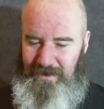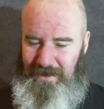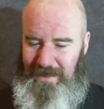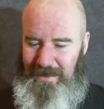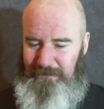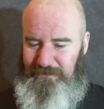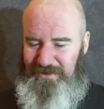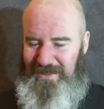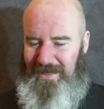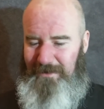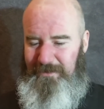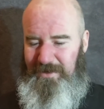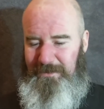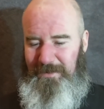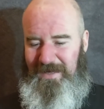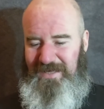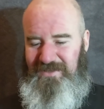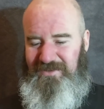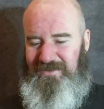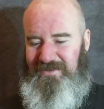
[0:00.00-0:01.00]
So how many
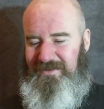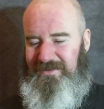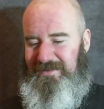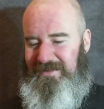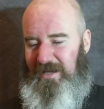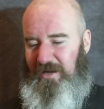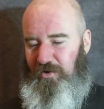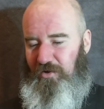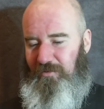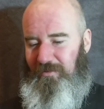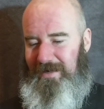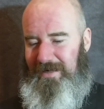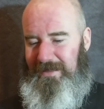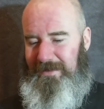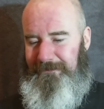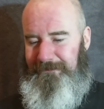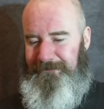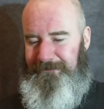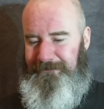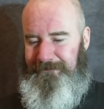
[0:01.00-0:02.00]
pages is that already?
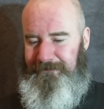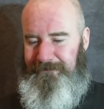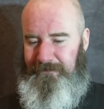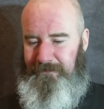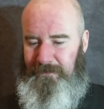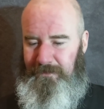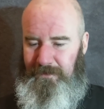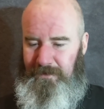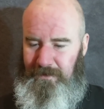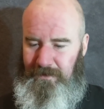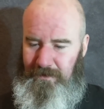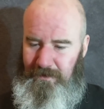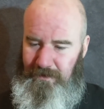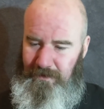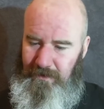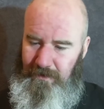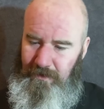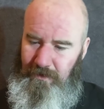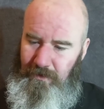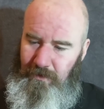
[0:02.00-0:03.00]

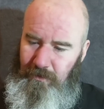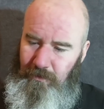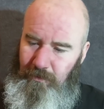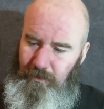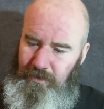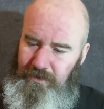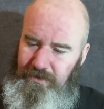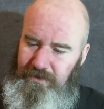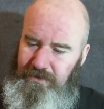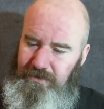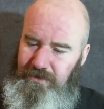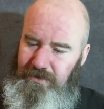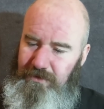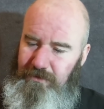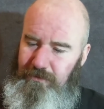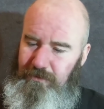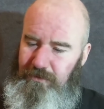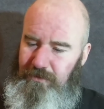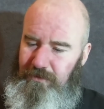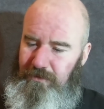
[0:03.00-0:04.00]
1,
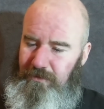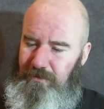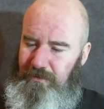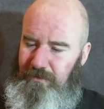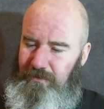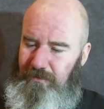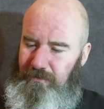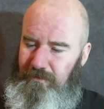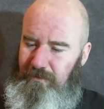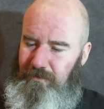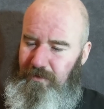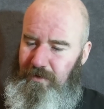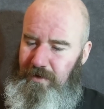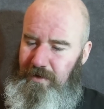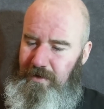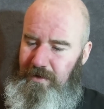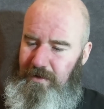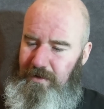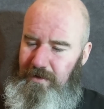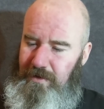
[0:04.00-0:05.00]
2,
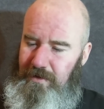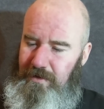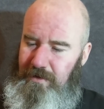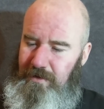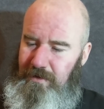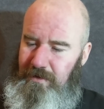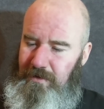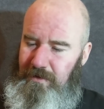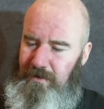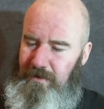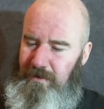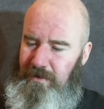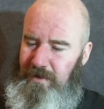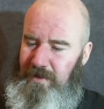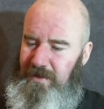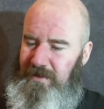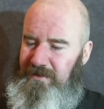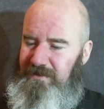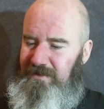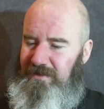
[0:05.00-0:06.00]
3.
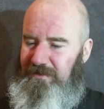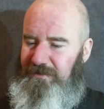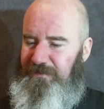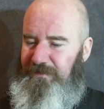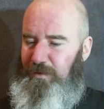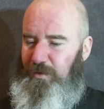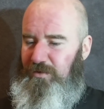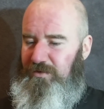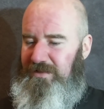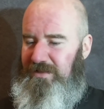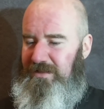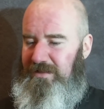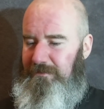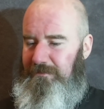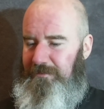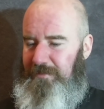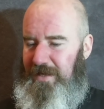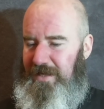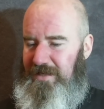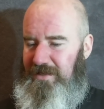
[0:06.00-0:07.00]
So that's
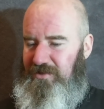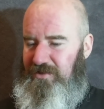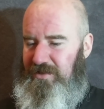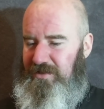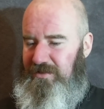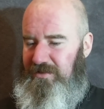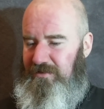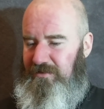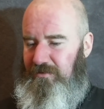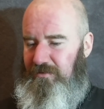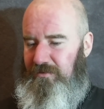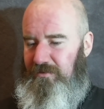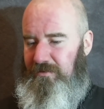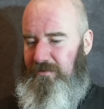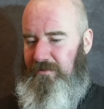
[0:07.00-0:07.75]
14 pages.